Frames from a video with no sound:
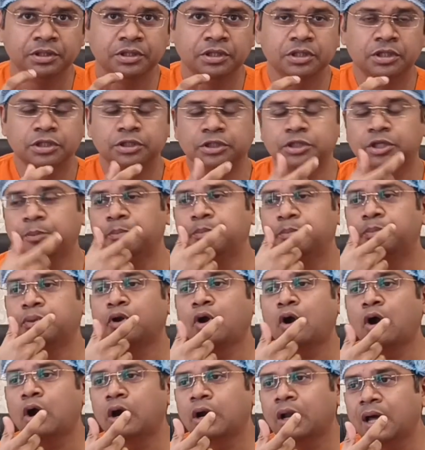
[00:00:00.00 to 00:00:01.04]
the
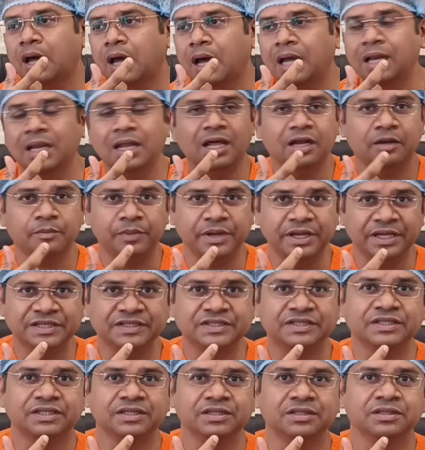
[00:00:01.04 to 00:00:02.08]
broad alar
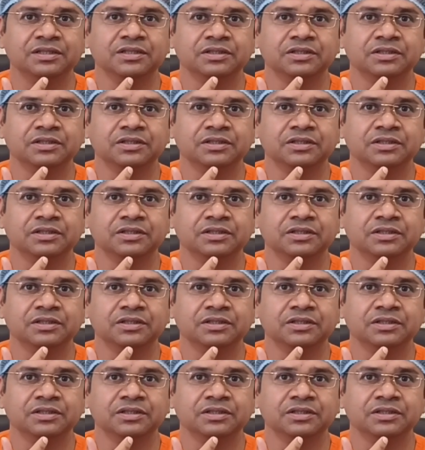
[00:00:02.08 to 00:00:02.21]
base,